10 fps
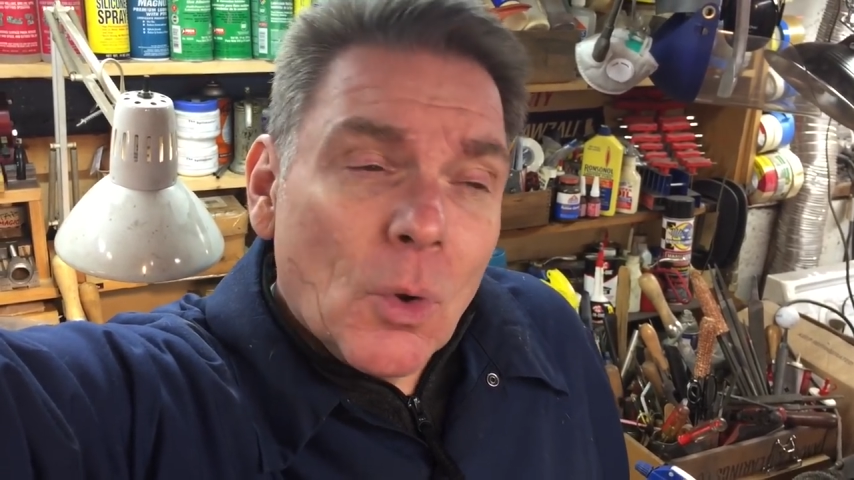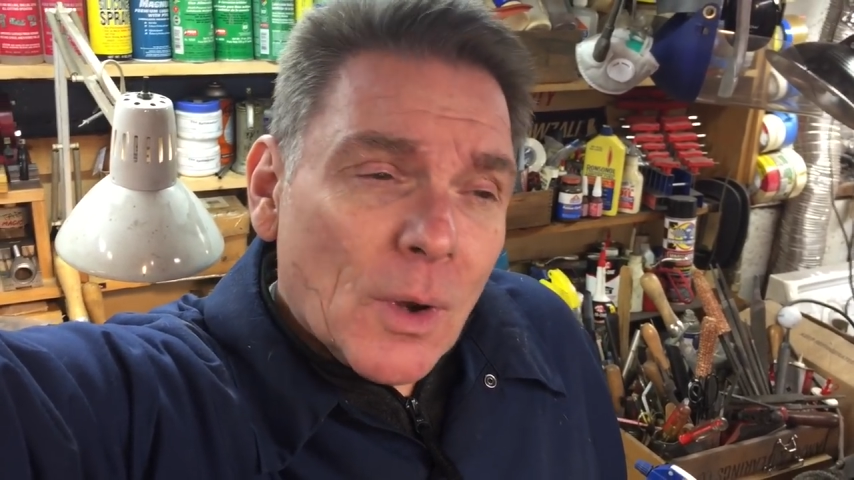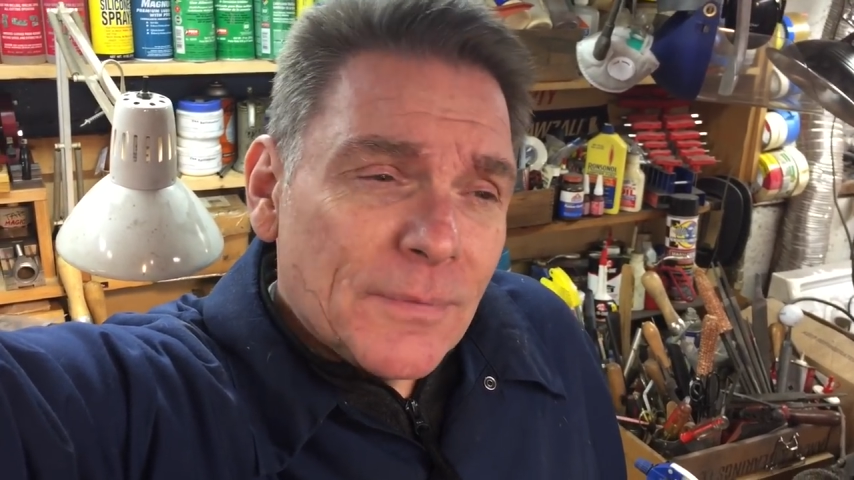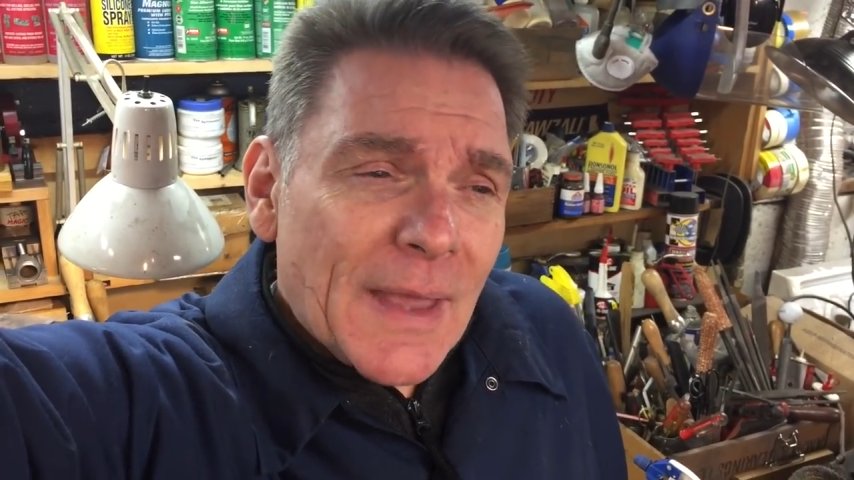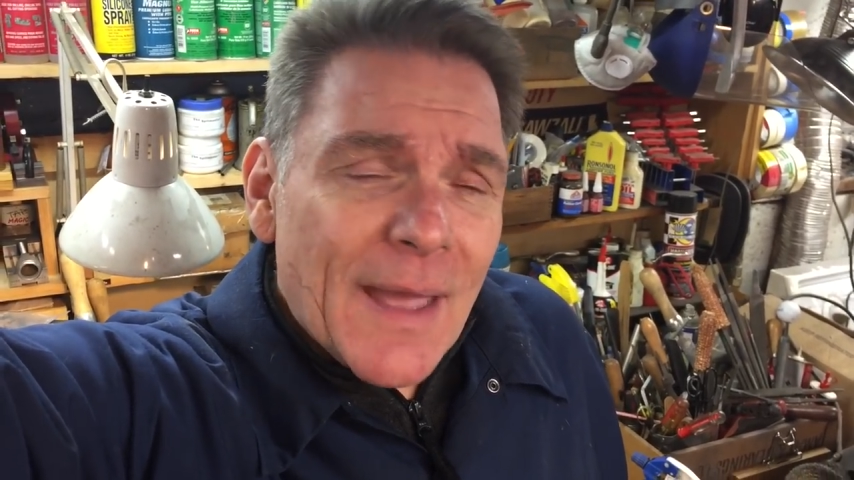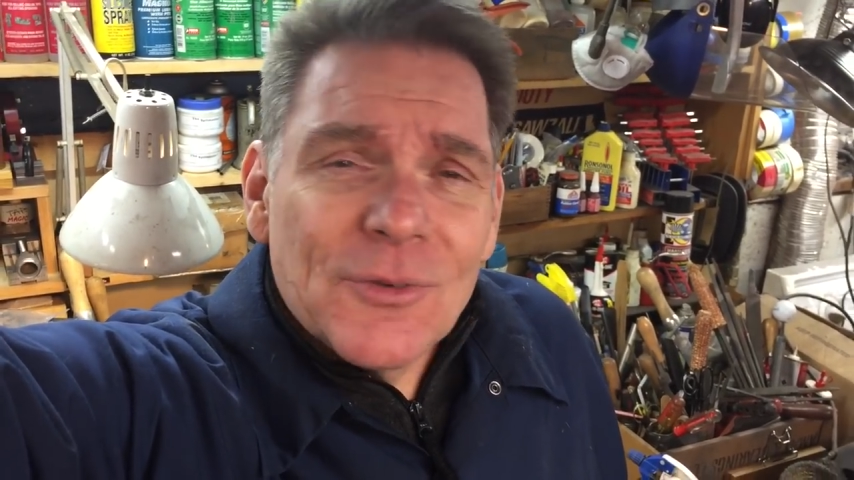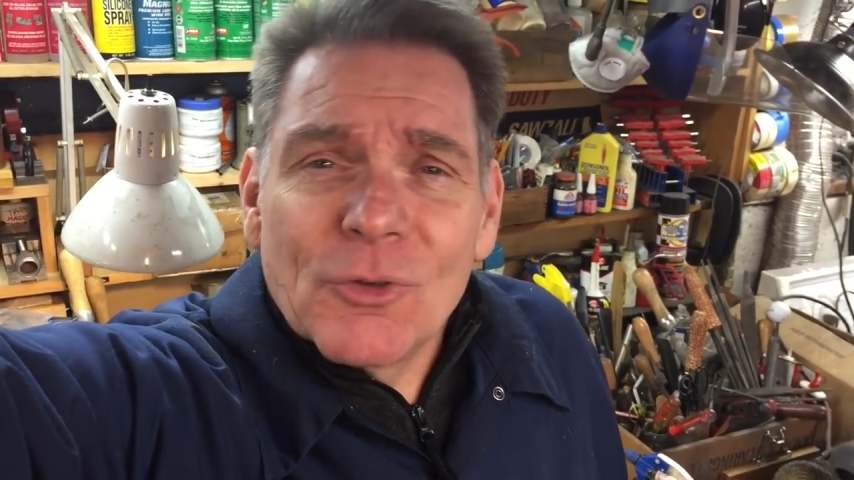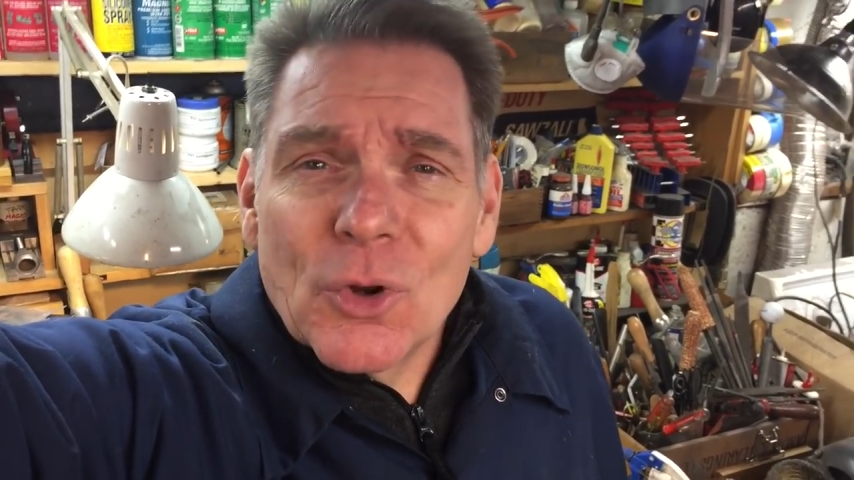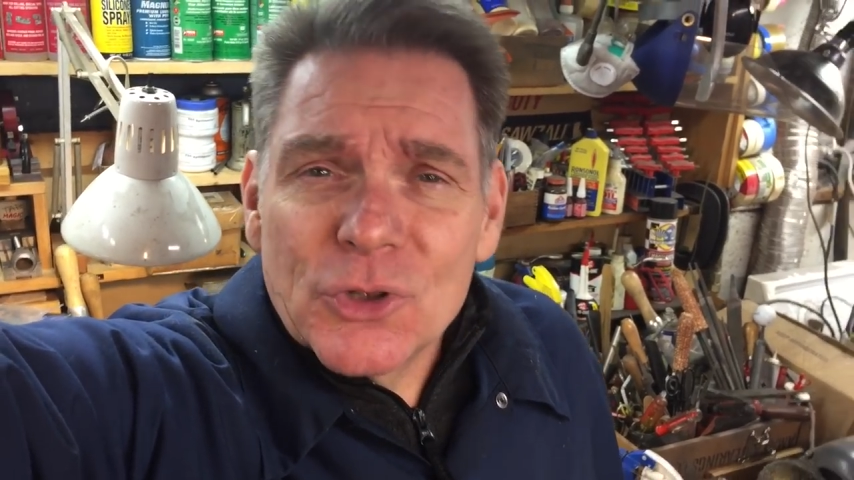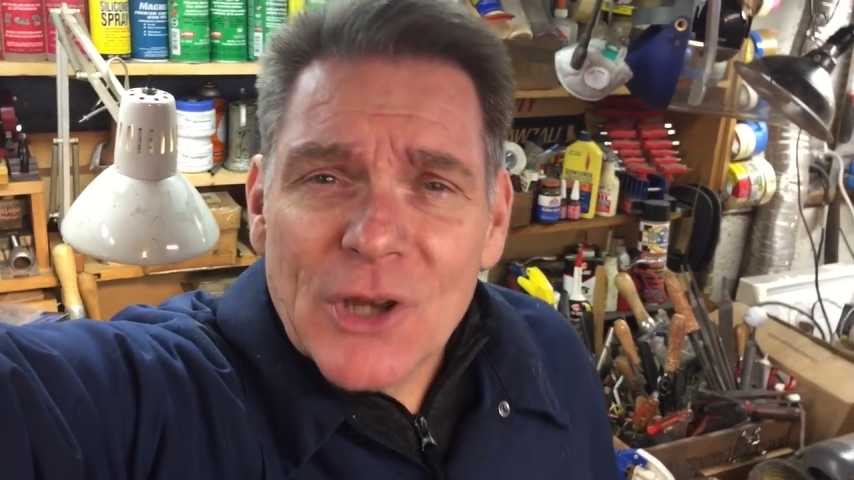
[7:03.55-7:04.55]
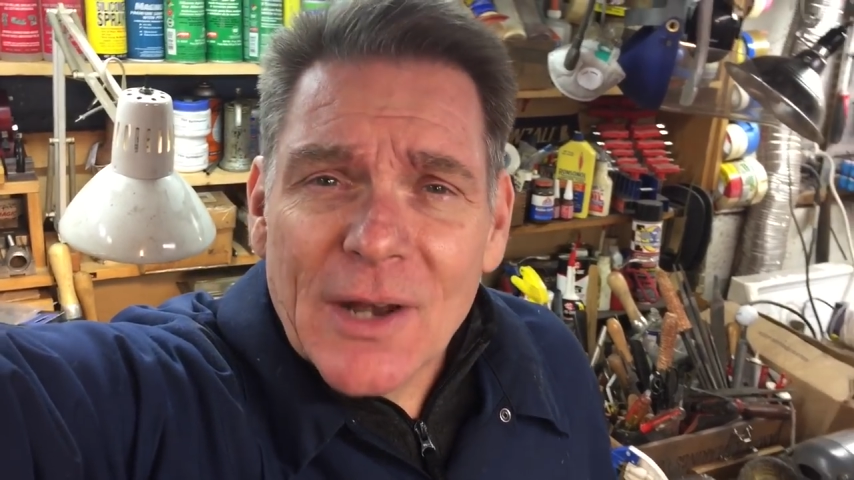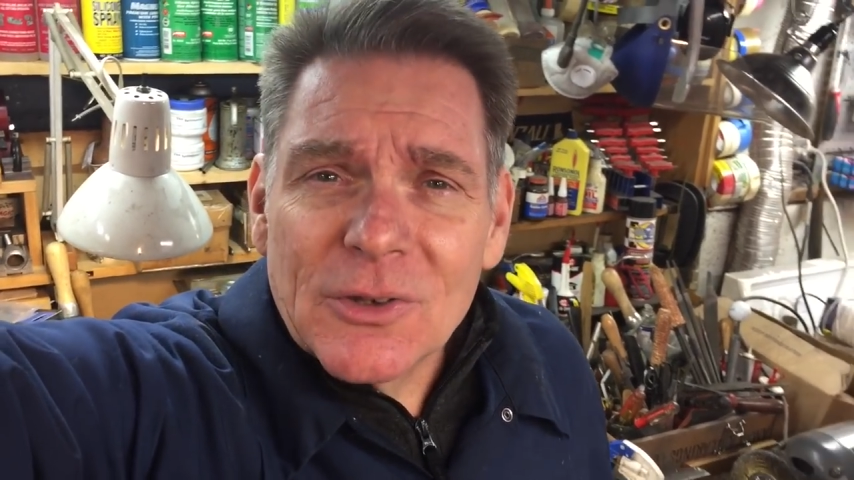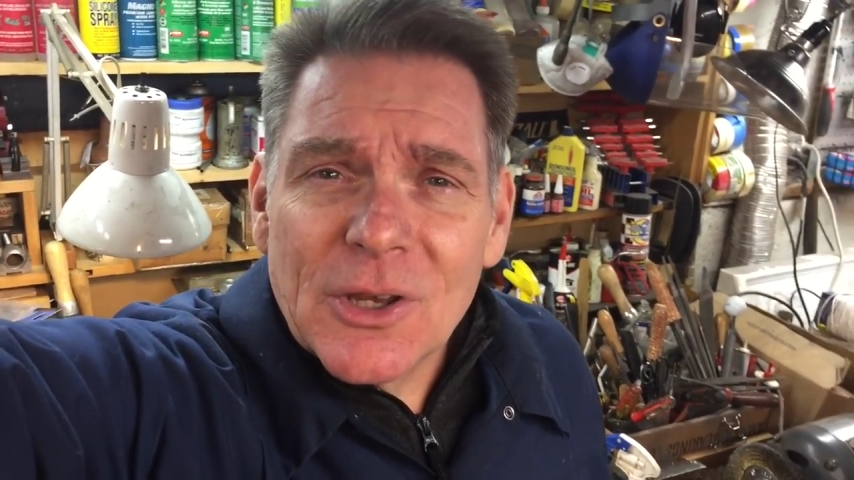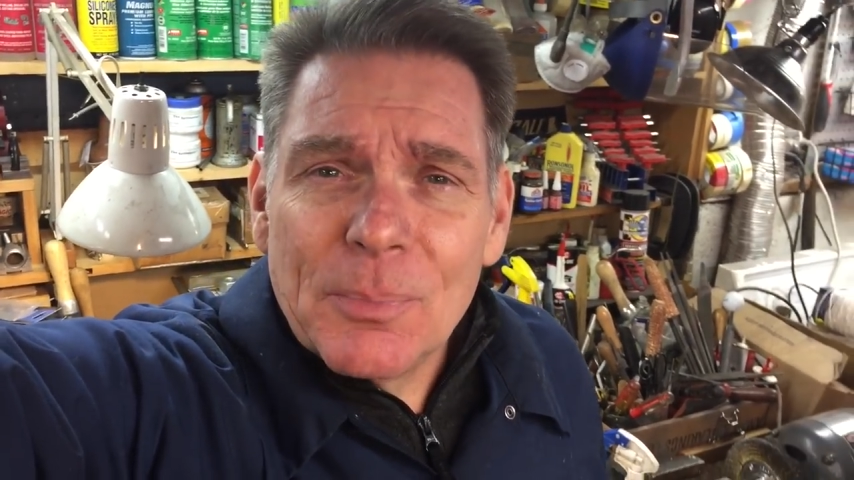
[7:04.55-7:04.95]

Or if you have your own channel, you